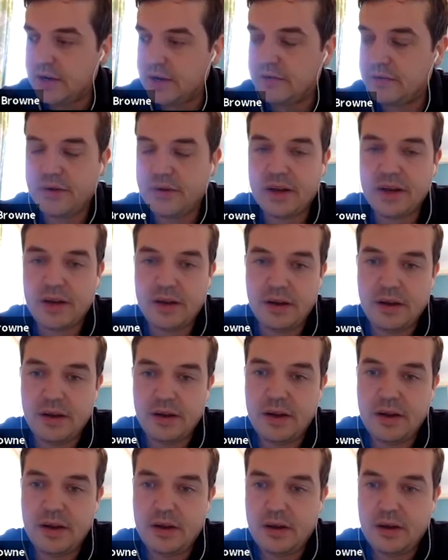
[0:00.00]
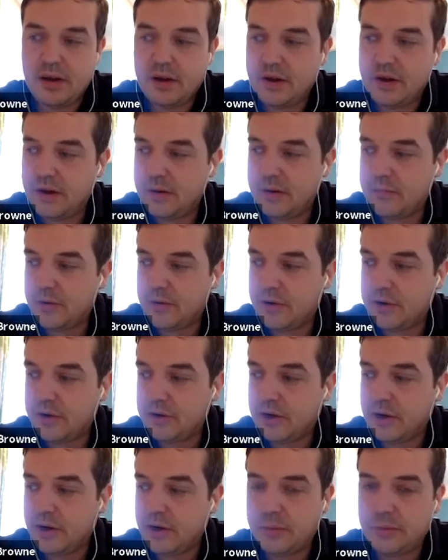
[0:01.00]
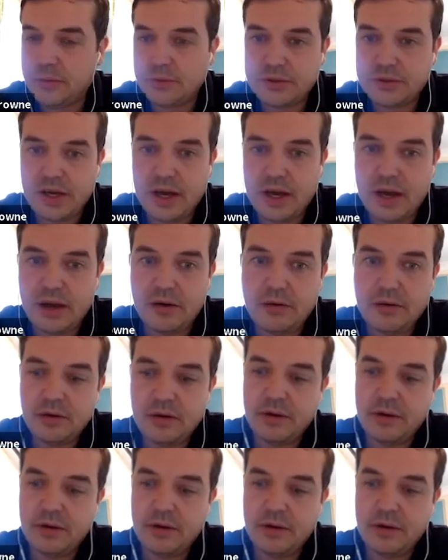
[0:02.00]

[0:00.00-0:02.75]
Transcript: innovate on a global scale.